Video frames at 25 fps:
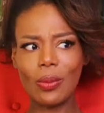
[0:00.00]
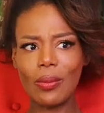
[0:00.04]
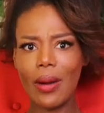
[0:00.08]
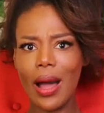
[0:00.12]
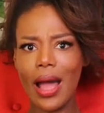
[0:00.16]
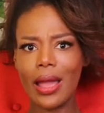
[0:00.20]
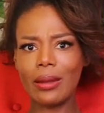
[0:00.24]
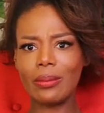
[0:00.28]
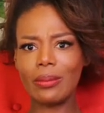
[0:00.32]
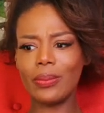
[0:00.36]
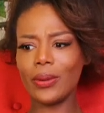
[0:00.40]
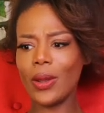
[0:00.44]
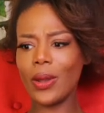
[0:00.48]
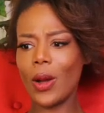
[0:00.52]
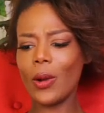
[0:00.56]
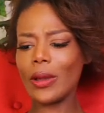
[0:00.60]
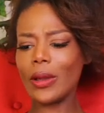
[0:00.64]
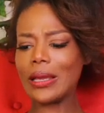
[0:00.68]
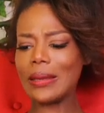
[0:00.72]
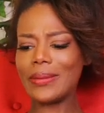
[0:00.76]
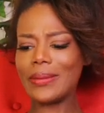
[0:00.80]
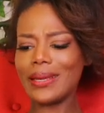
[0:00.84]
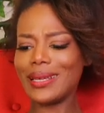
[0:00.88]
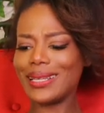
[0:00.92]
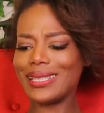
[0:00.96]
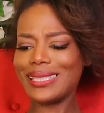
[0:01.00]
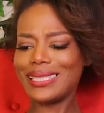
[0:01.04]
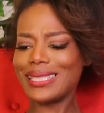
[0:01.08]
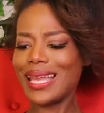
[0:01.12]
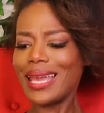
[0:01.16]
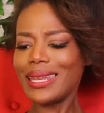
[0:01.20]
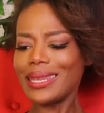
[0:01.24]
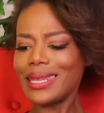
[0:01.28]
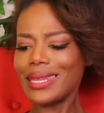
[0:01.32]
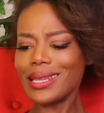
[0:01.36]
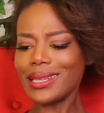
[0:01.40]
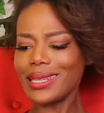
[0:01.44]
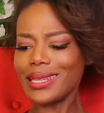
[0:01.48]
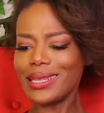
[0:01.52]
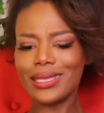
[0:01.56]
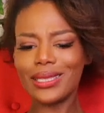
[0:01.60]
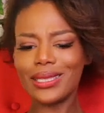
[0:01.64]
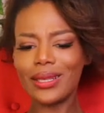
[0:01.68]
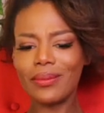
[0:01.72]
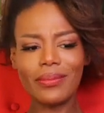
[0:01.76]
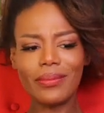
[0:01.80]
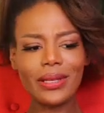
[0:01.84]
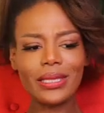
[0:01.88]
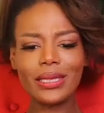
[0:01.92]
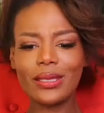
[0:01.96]
mind-blowing, because technically
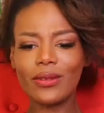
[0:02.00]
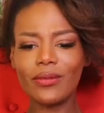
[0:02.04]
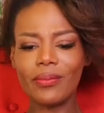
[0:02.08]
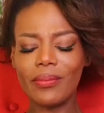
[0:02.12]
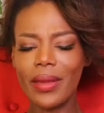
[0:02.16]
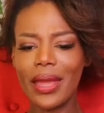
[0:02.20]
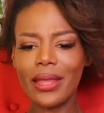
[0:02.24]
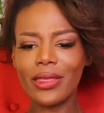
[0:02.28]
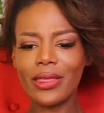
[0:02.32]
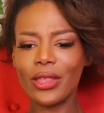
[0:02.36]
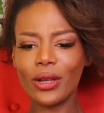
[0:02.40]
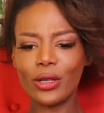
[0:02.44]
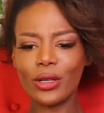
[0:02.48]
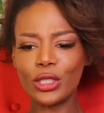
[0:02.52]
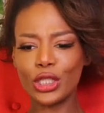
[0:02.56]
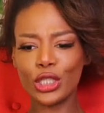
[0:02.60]
submissive men,